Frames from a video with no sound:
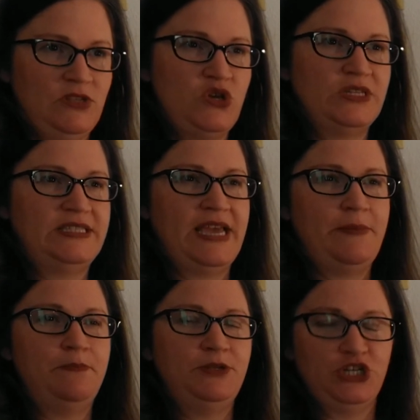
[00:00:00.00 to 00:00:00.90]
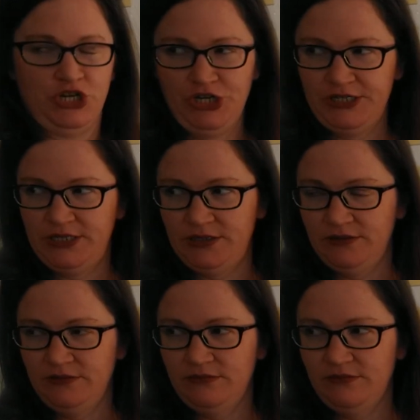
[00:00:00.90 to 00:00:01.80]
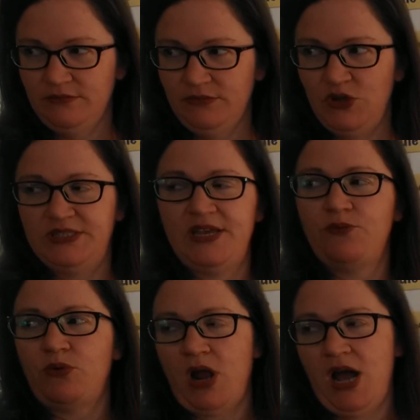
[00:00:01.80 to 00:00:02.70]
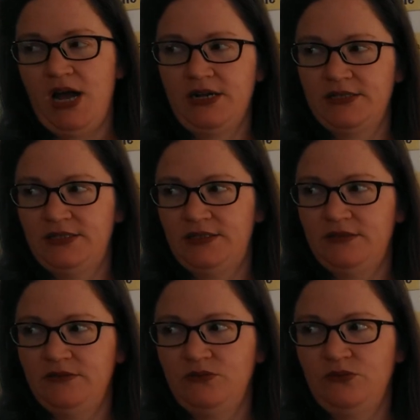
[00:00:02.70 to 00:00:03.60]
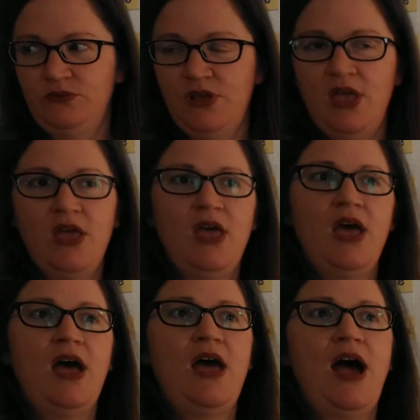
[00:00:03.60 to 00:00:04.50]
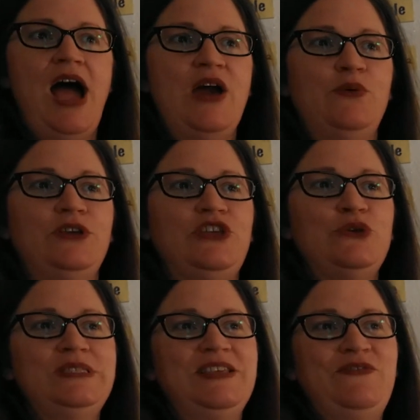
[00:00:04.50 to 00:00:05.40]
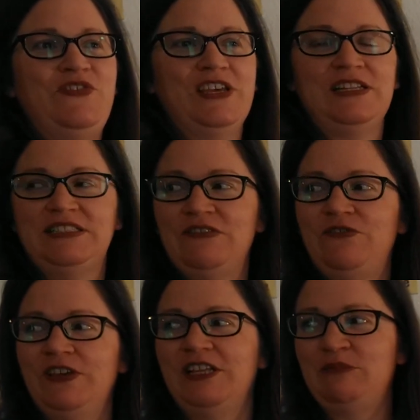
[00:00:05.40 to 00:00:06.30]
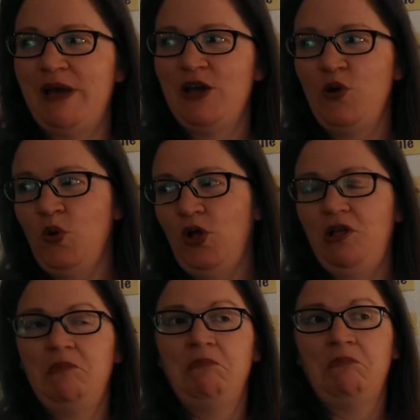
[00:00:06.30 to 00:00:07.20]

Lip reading: You could say dirt. You could say rocks. I will use the fill to fill my hole.